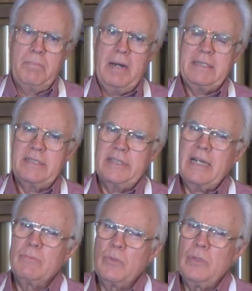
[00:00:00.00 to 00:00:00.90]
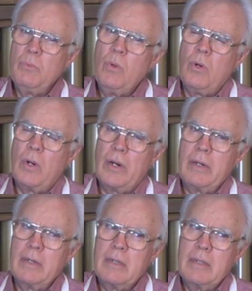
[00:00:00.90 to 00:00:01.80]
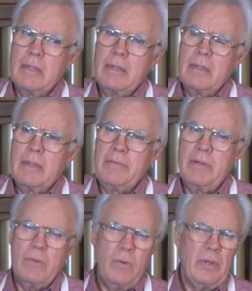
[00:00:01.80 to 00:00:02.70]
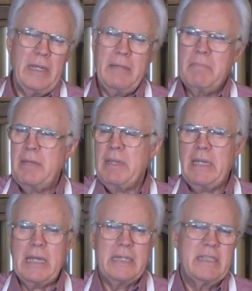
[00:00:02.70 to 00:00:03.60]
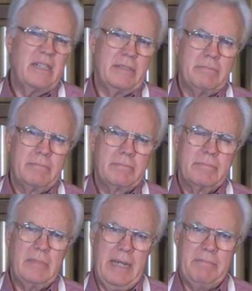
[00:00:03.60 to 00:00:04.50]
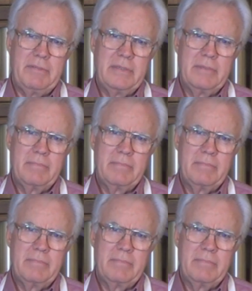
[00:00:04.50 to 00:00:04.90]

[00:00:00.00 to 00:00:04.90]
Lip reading: by the Second World War, there are only maybe a dozen left.